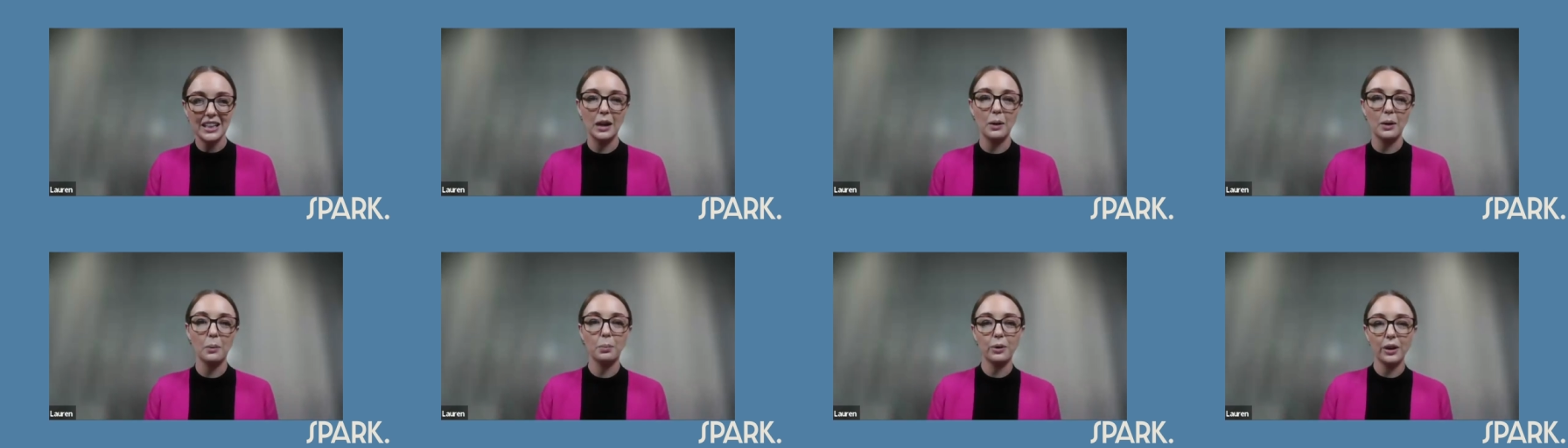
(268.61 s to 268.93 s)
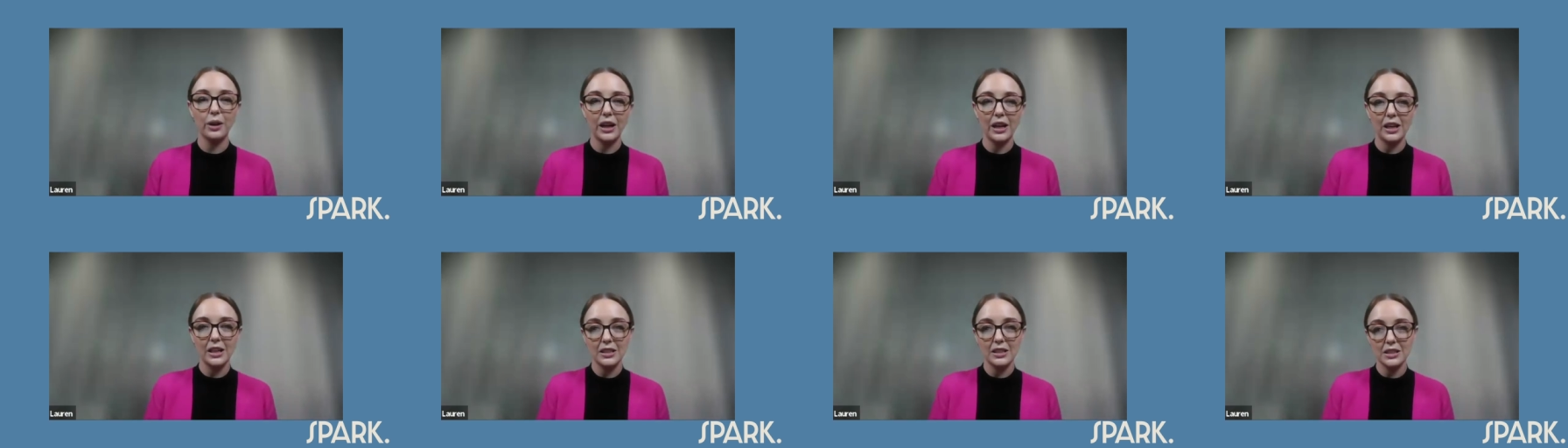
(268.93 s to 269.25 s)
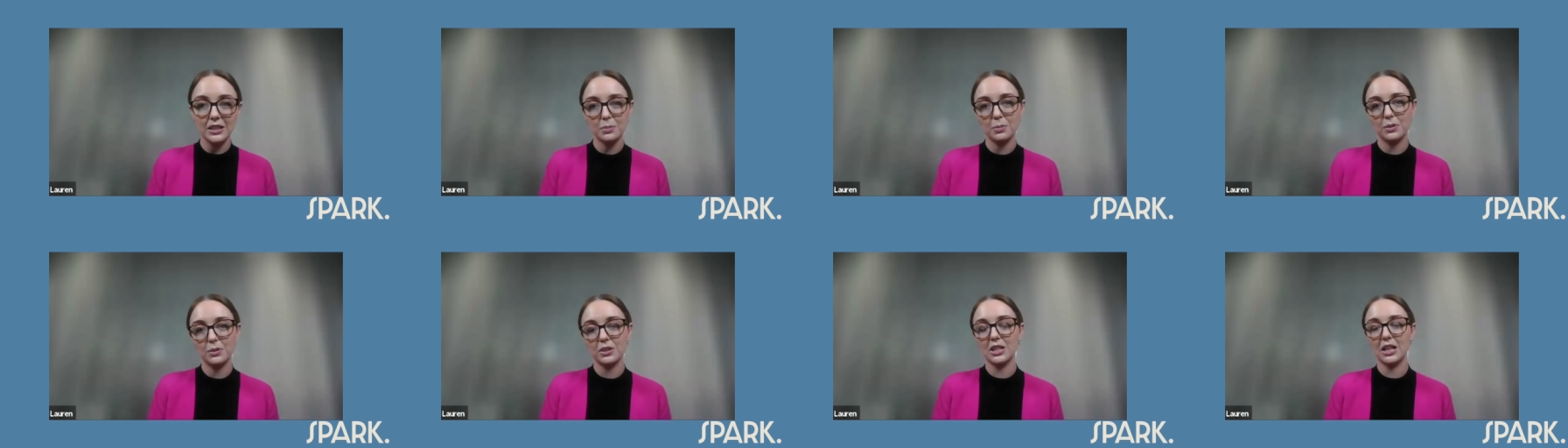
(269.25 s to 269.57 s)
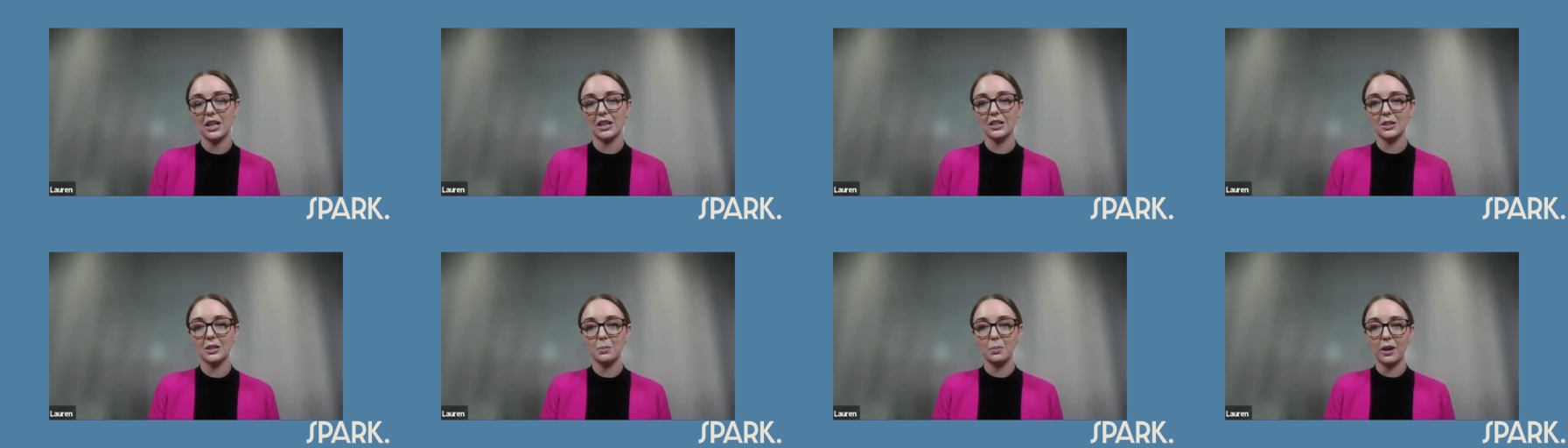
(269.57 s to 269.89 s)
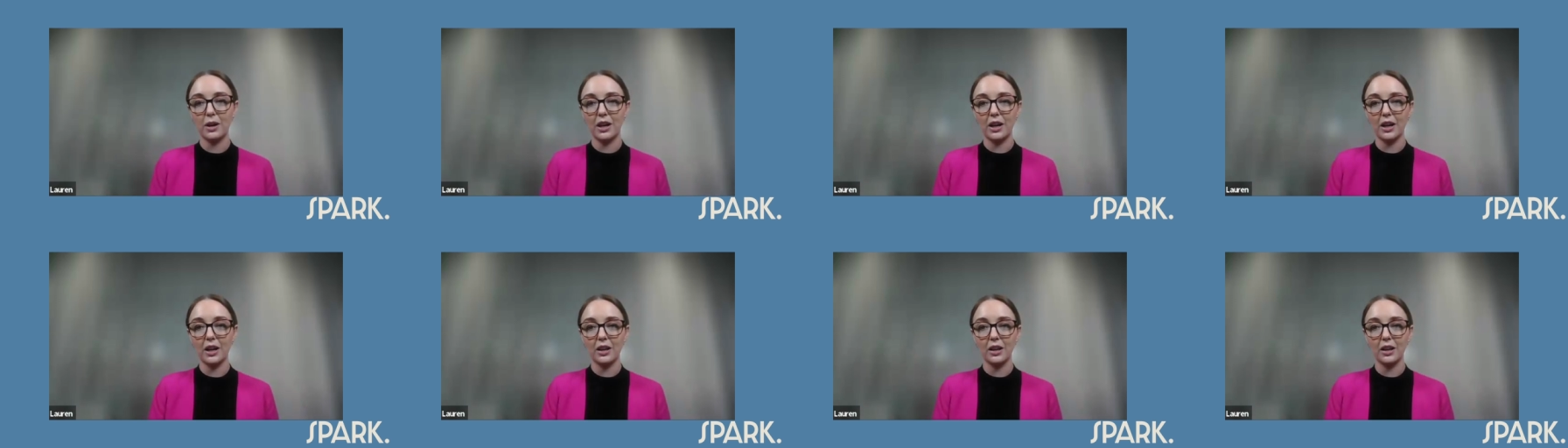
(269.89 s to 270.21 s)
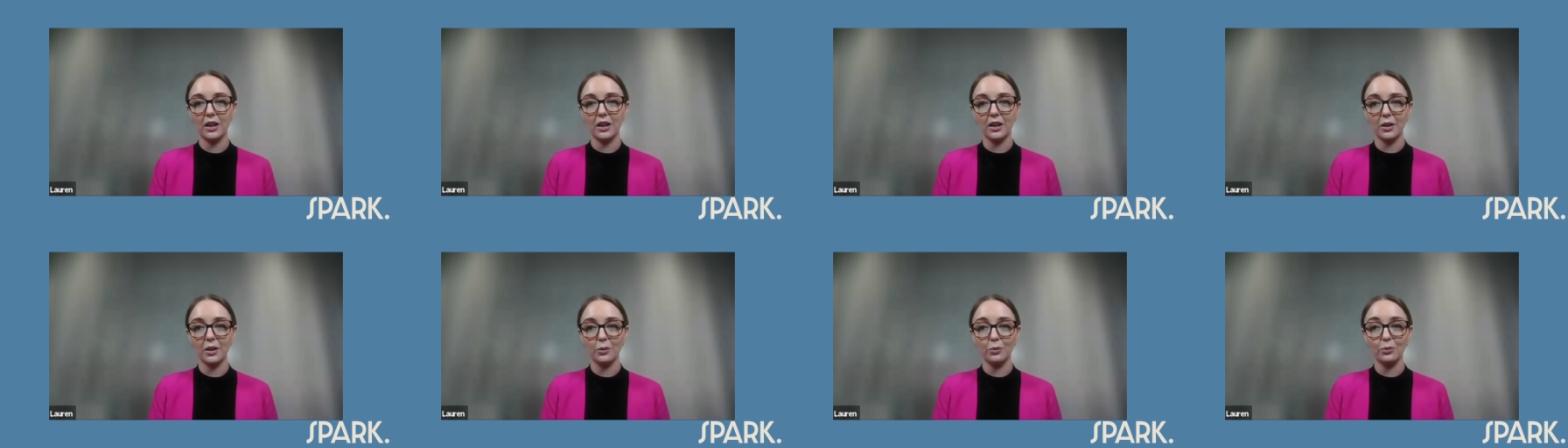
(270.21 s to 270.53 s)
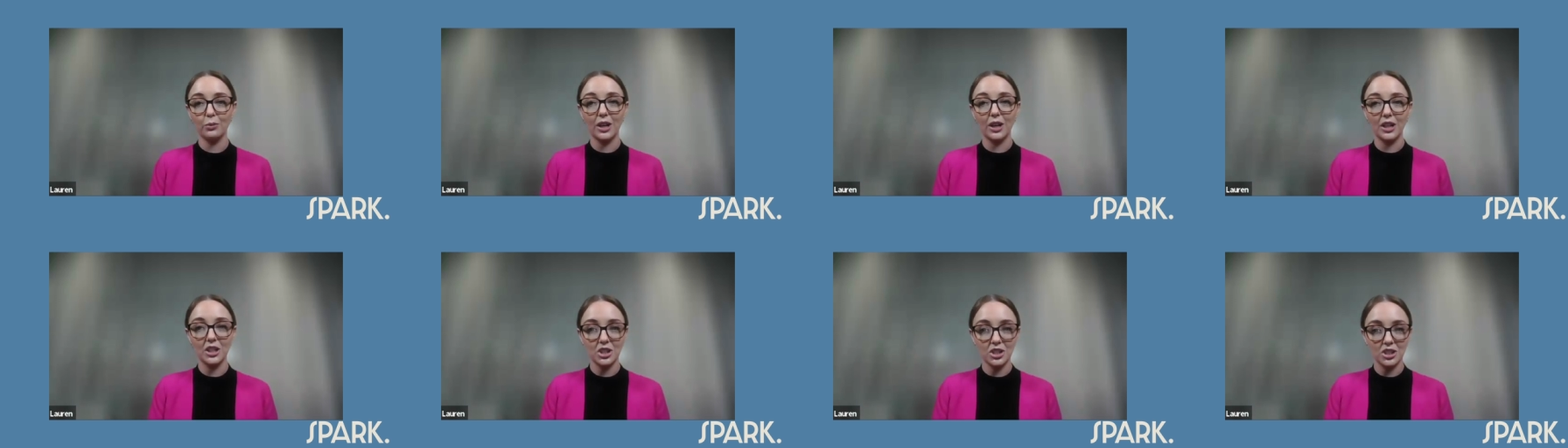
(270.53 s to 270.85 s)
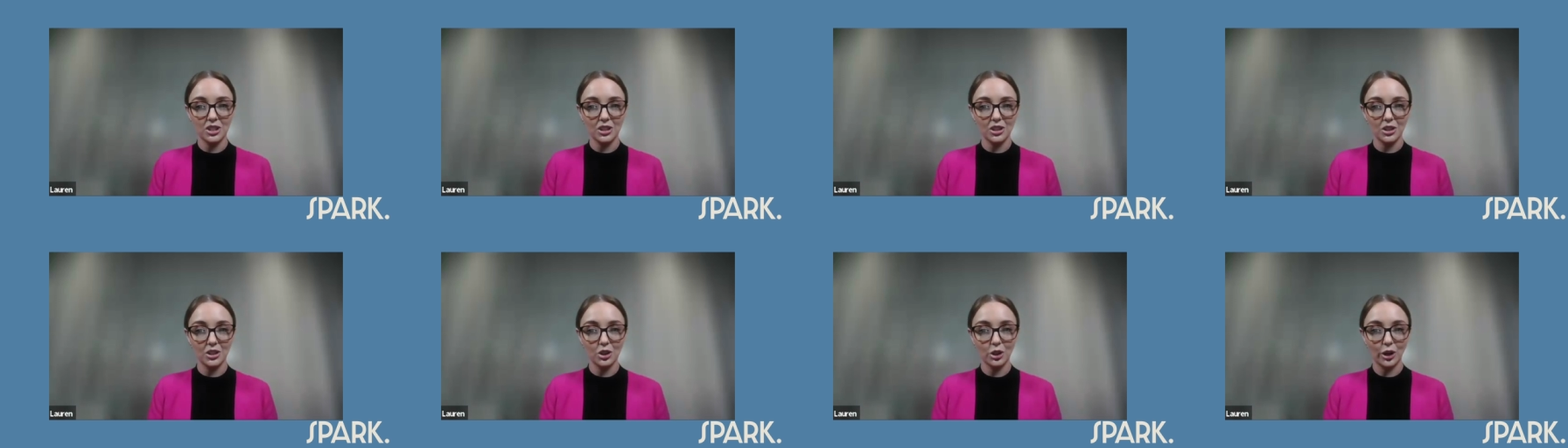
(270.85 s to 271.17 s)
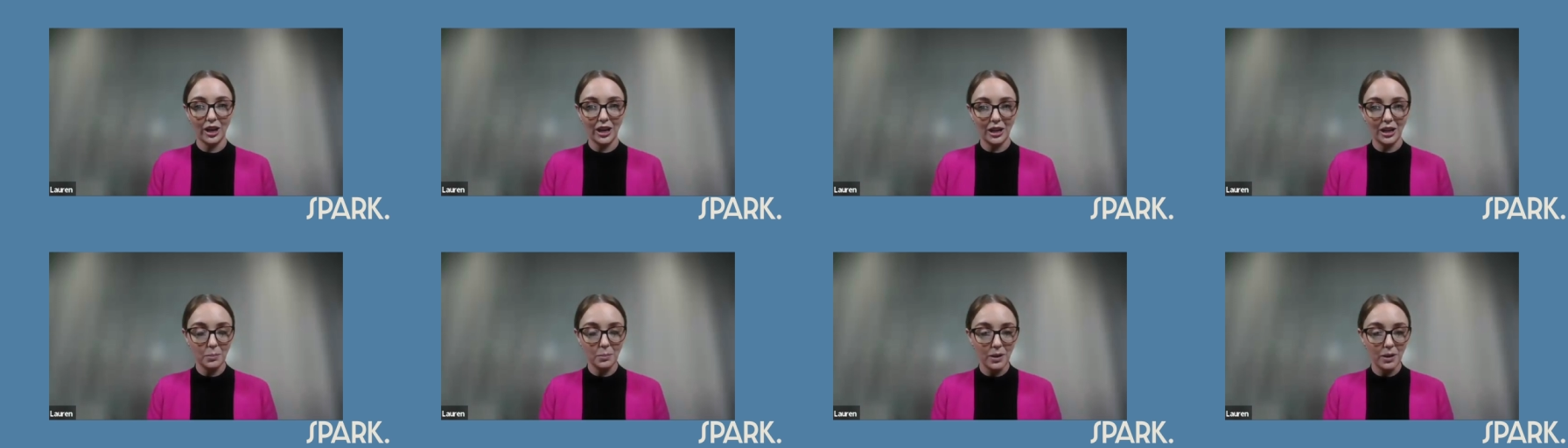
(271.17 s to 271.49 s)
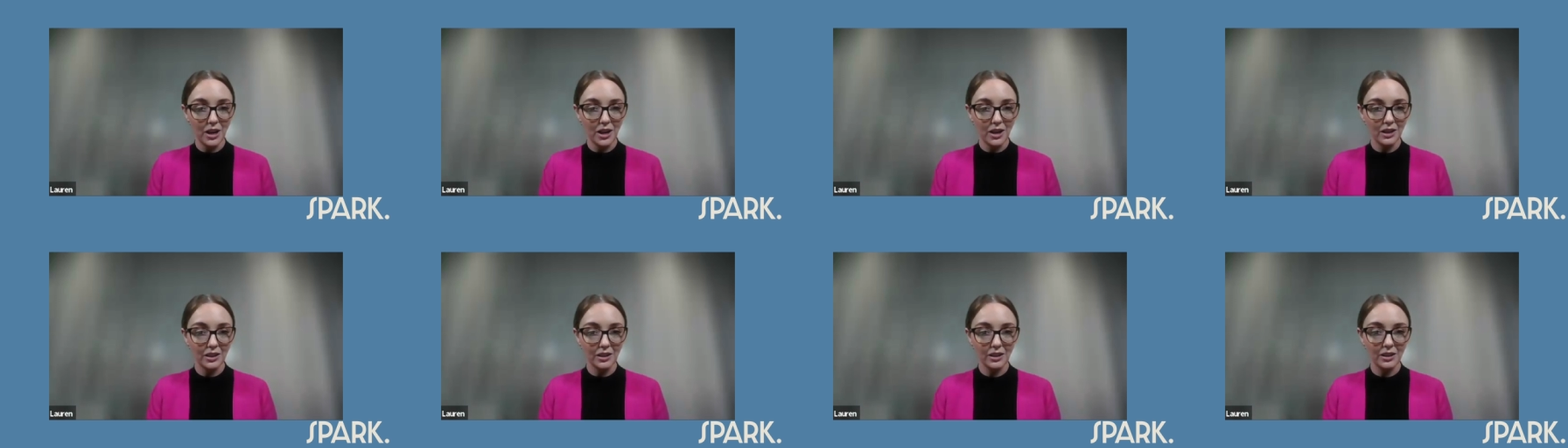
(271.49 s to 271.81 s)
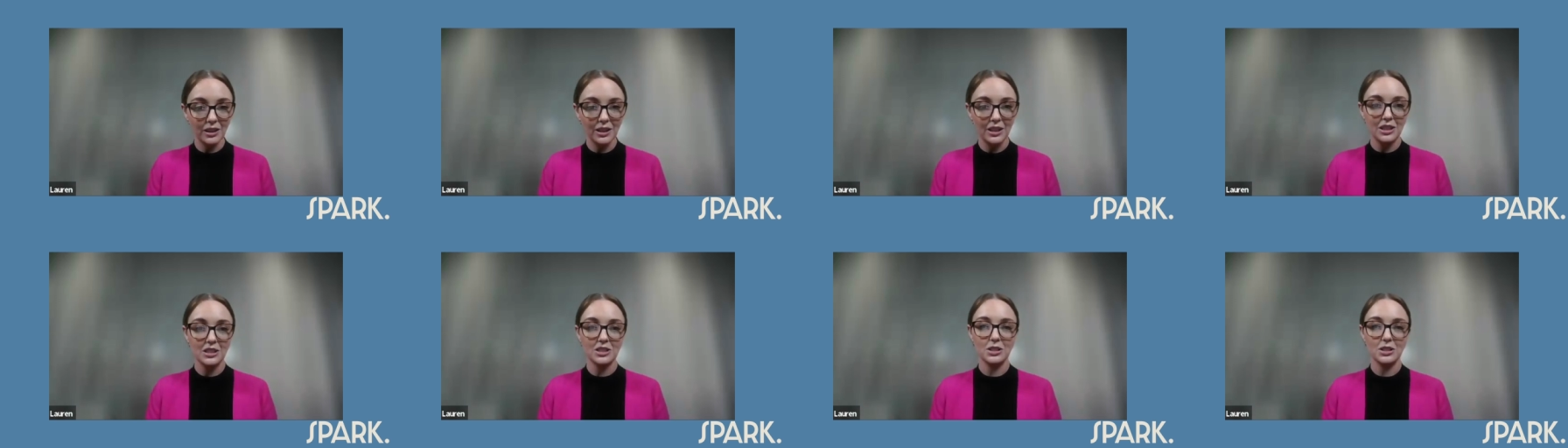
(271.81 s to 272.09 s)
Our brand is protected by a registered trademark,